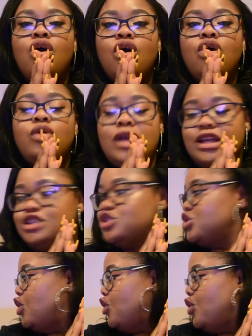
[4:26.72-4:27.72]
Okay,
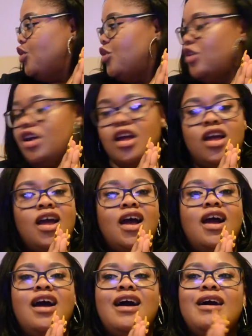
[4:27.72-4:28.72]
so
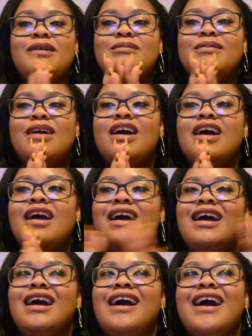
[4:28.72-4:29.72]
I'm
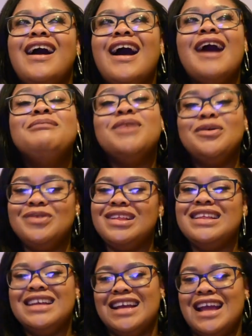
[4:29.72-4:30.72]
not
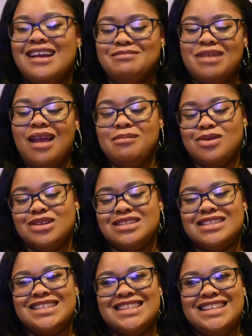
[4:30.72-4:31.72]
really a handbag
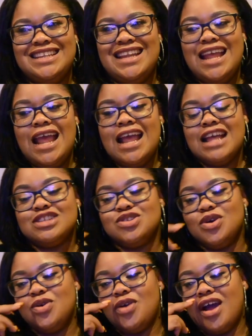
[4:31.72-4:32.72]
person,
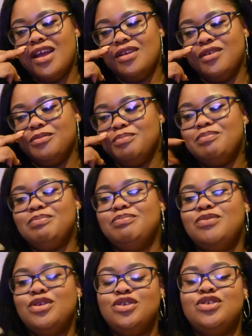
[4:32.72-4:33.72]
so I
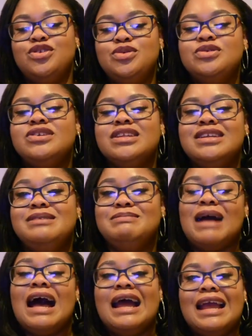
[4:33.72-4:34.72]
usually
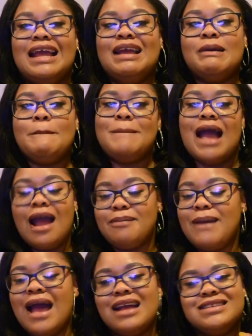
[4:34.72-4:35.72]
buy
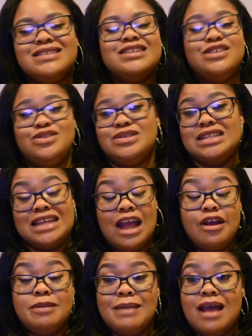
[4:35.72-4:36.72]
backpacks, and I usually
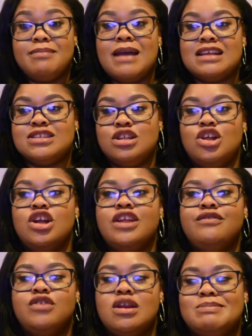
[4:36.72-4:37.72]
carry backpacks a lot.
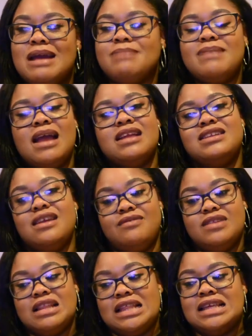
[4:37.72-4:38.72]
If not a backpack,
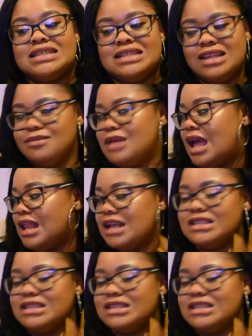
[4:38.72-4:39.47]
definitely a sling bag,